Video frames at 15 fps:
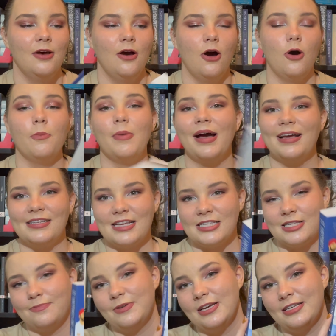on my
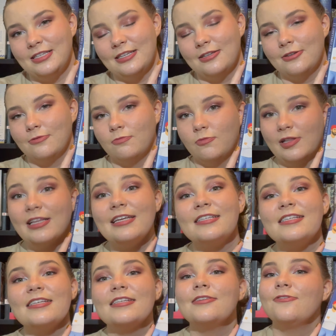anticipated
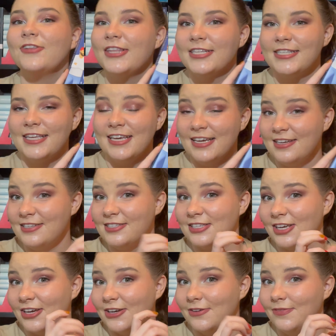releases for this year.
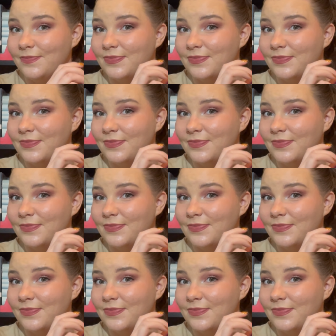So